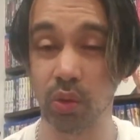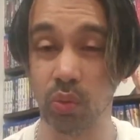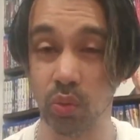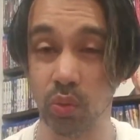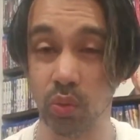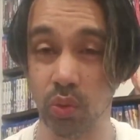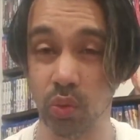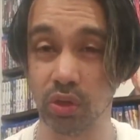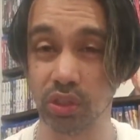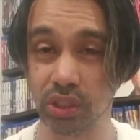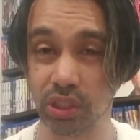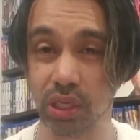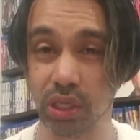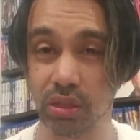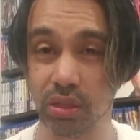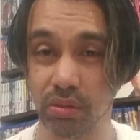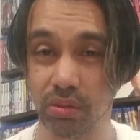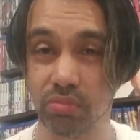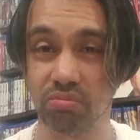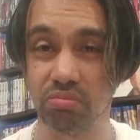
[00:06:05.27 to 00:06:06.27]
was
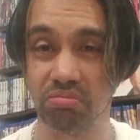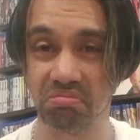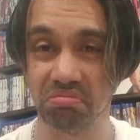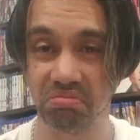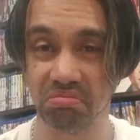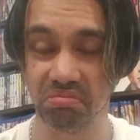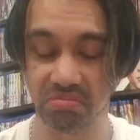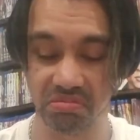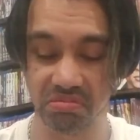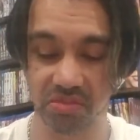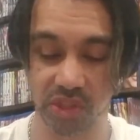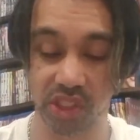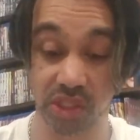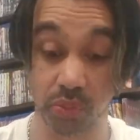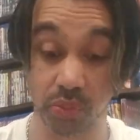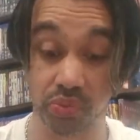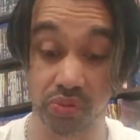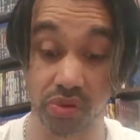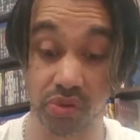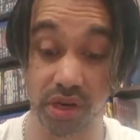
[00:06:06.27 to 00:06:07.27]

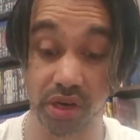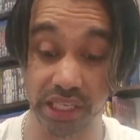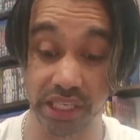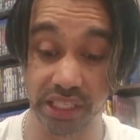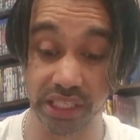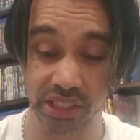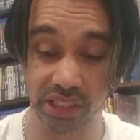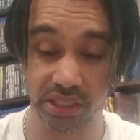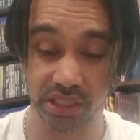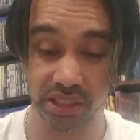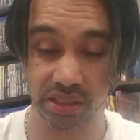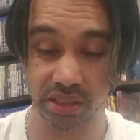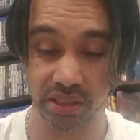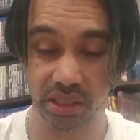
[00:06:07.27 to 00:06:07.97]
surprised.